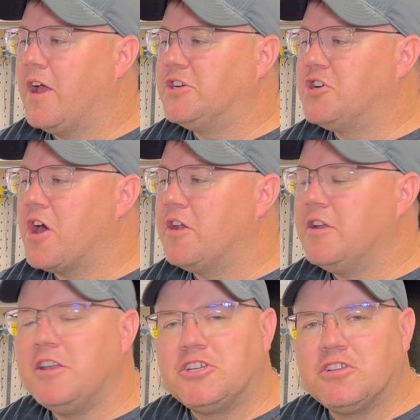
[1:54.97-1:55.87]
shot it
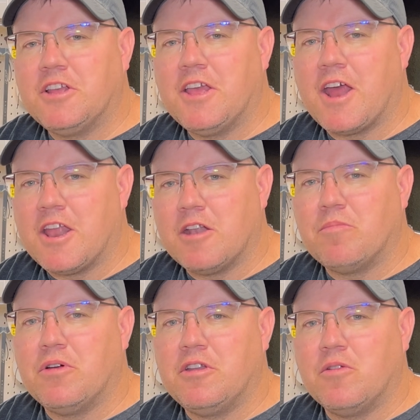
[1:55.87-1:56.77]
initially, and I ended
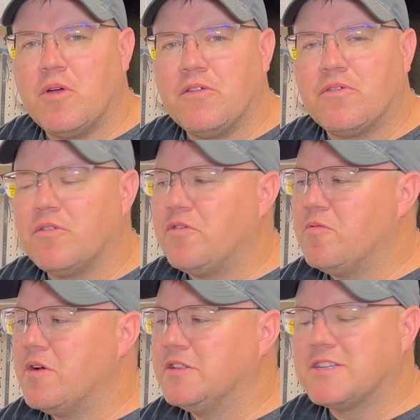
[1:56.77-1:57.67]
up putting it away for a few
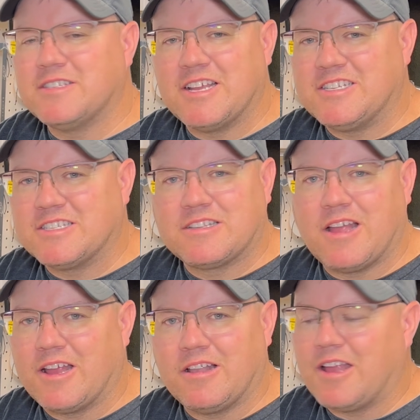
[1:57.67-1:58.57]
months because I
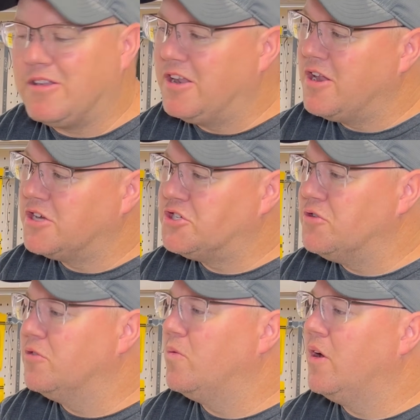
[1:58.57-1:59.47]
did not
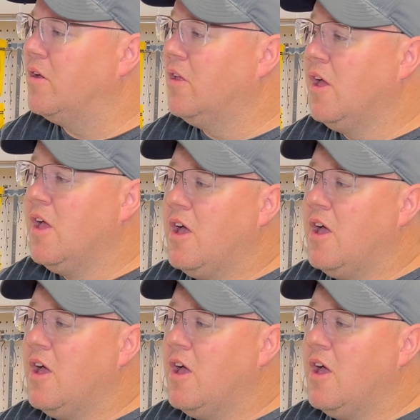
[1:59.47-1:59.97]
shoot it well.